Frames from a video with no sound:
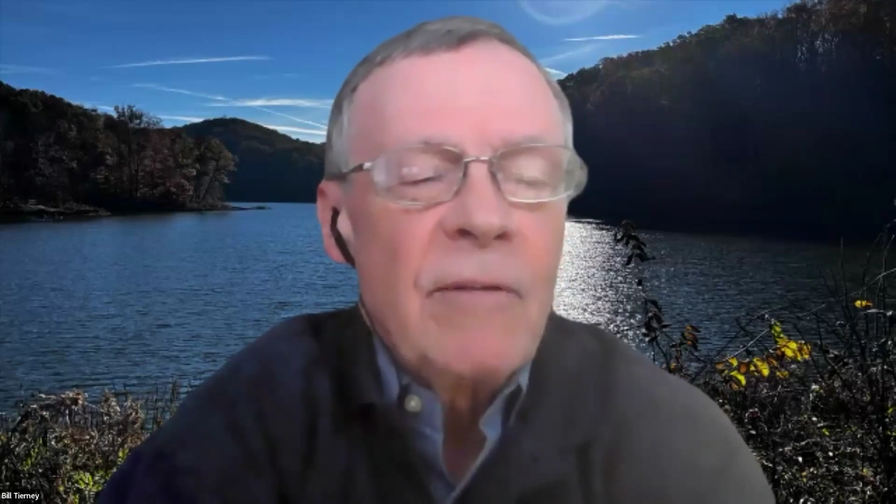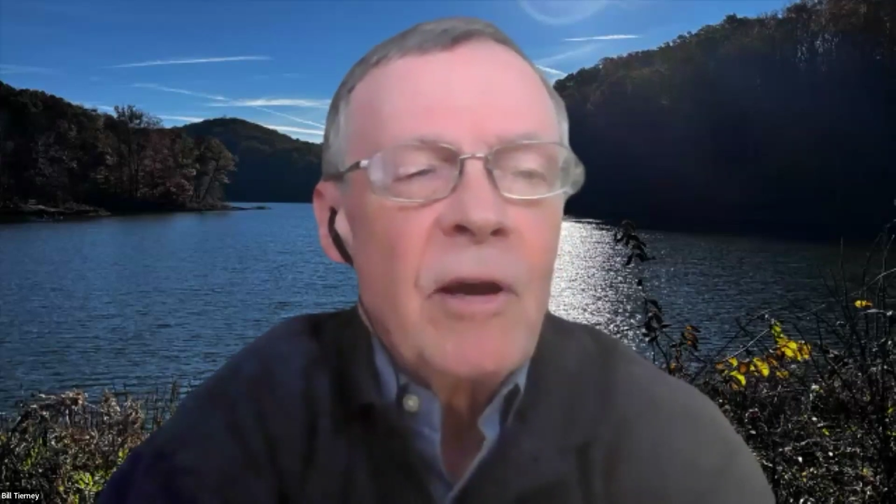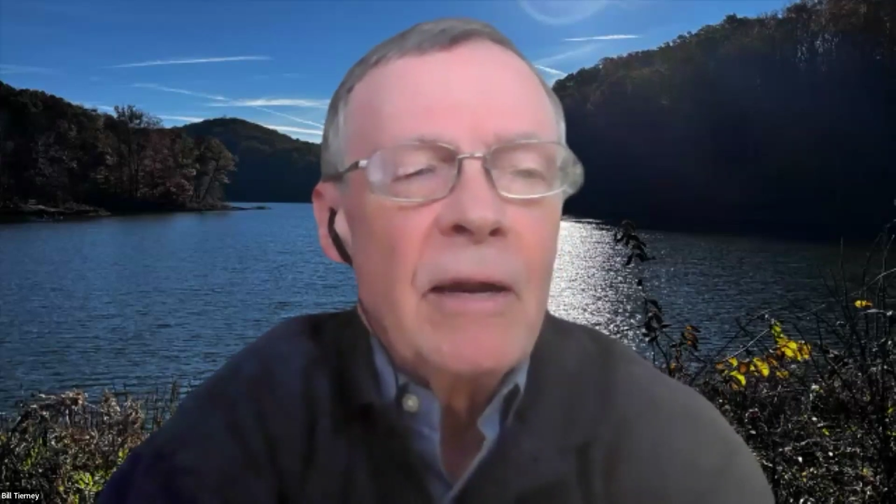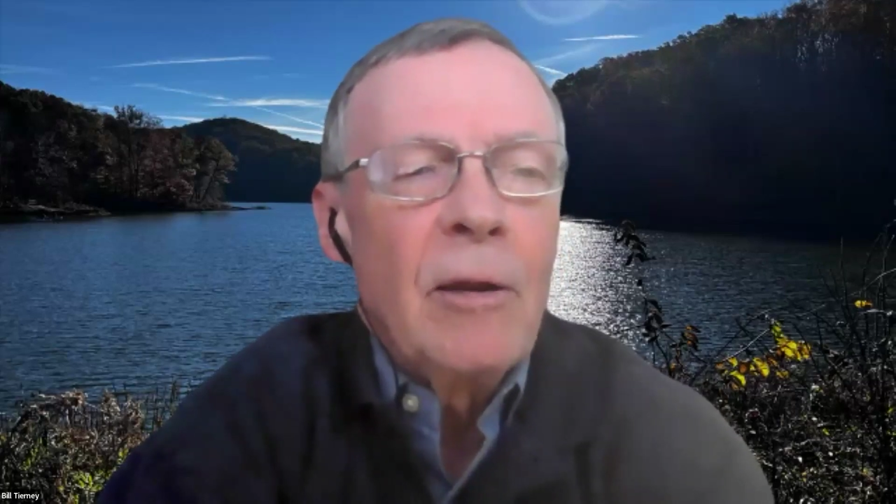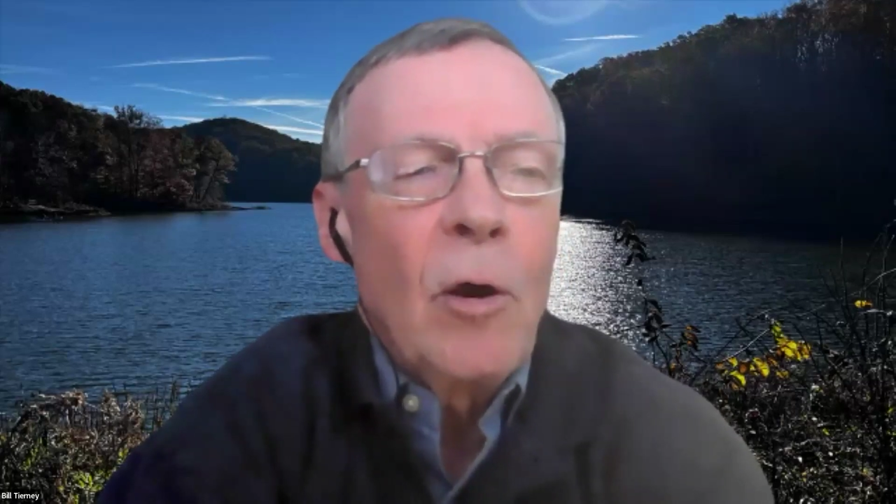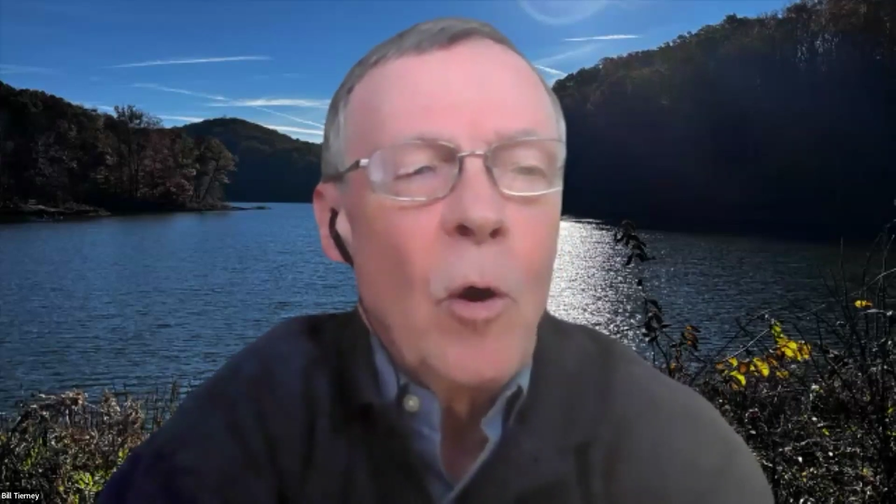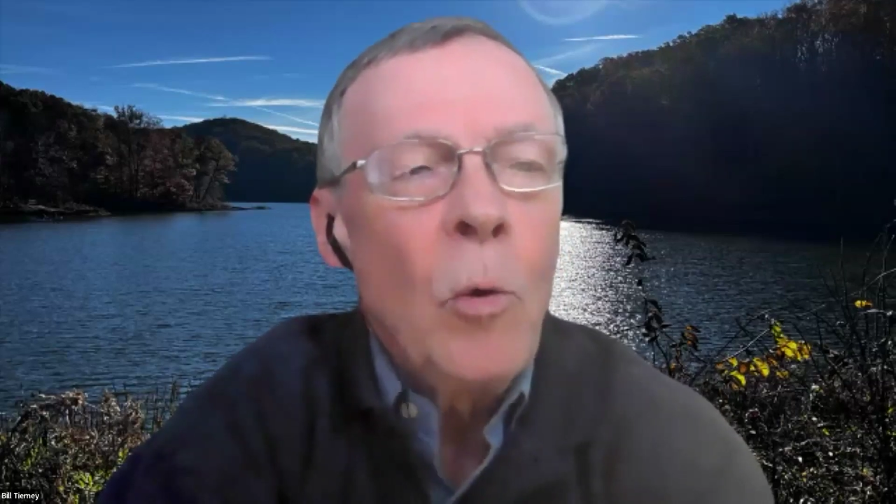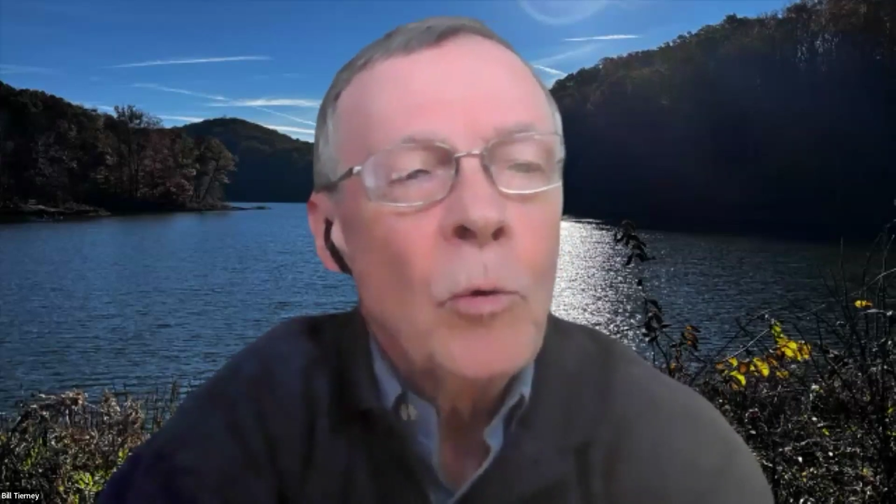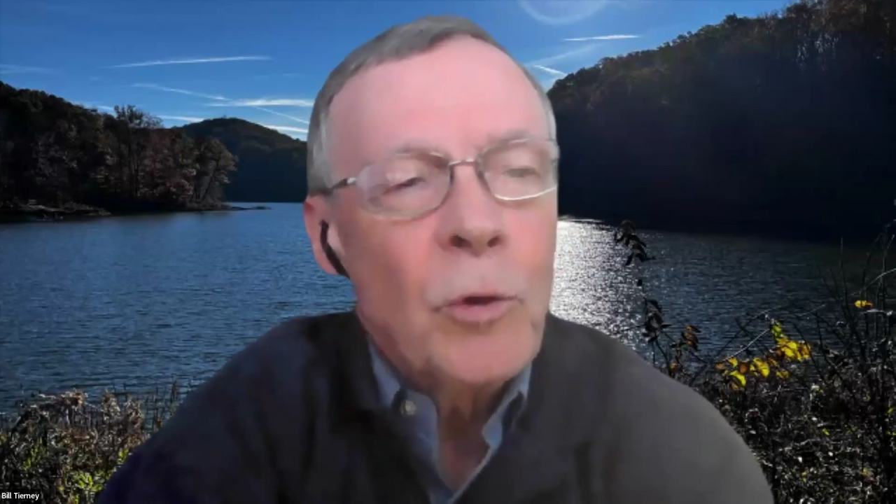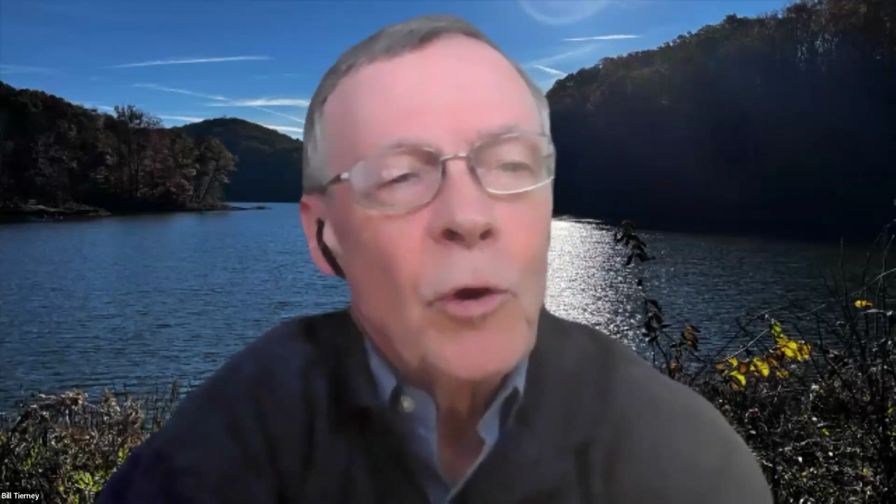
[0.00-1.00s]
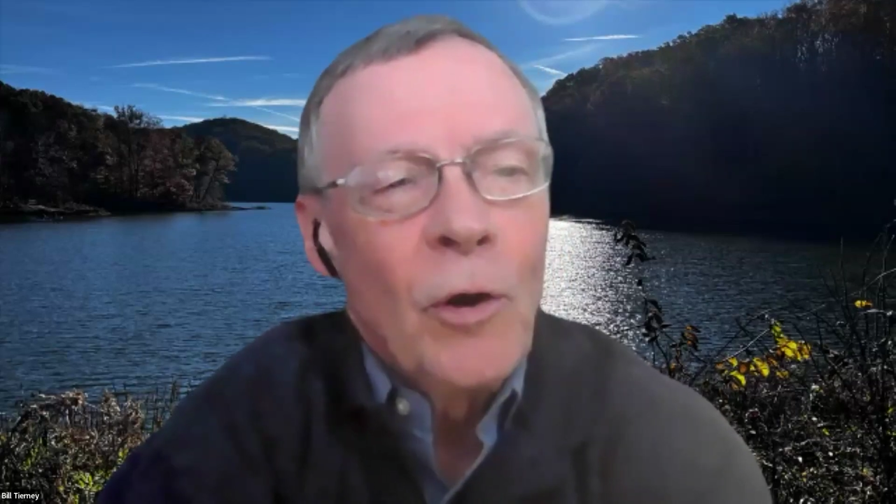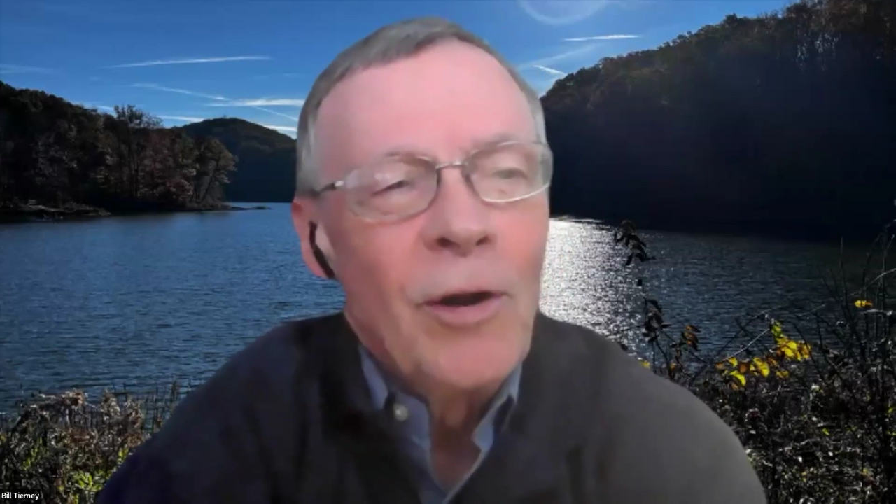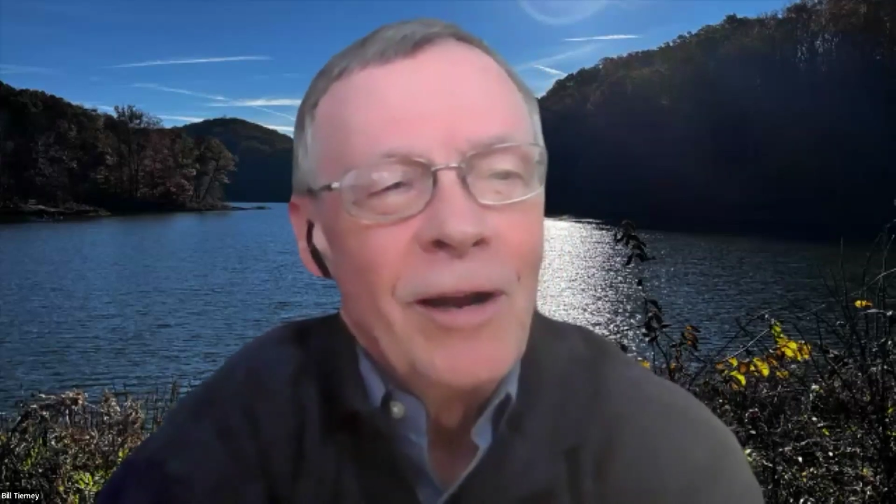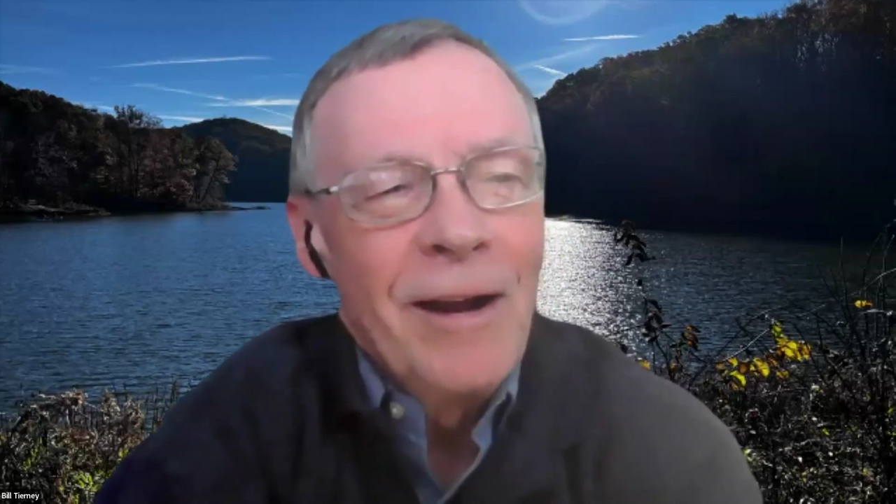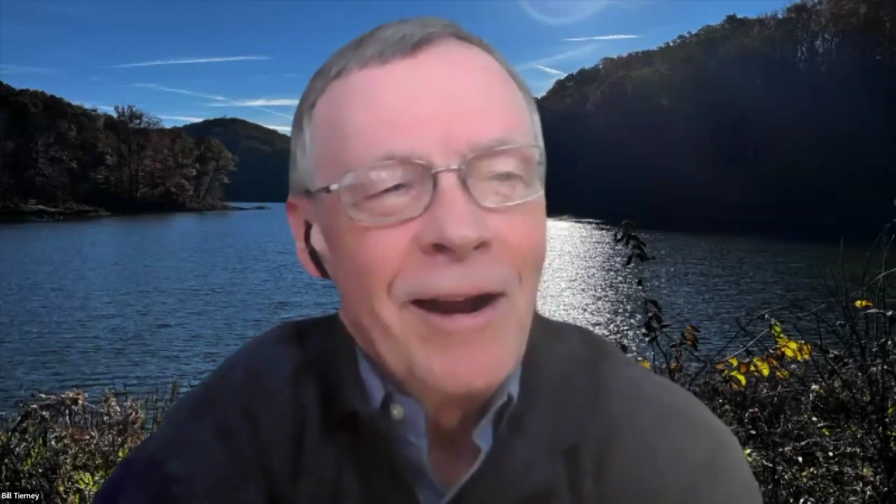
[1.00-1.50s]
I've gotten
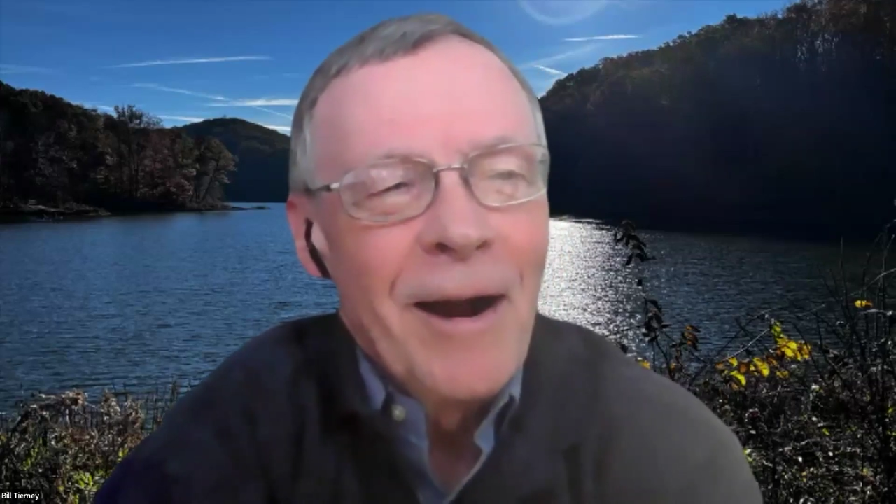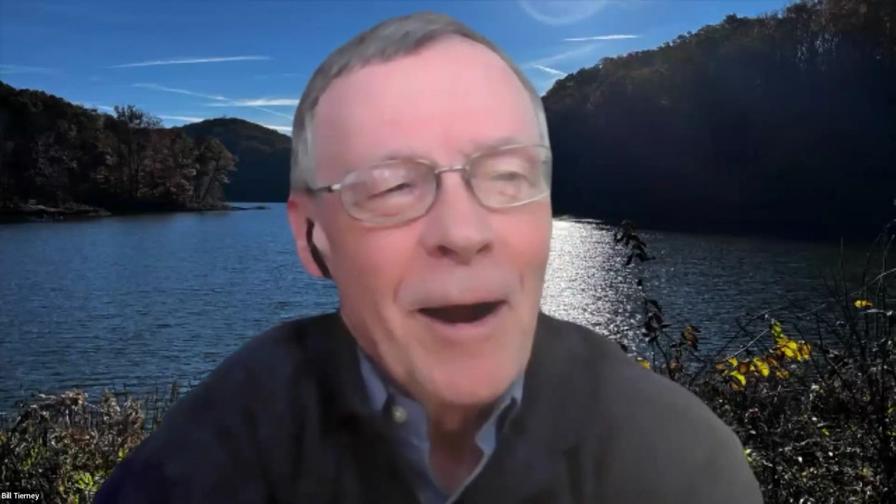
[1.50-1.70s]
older,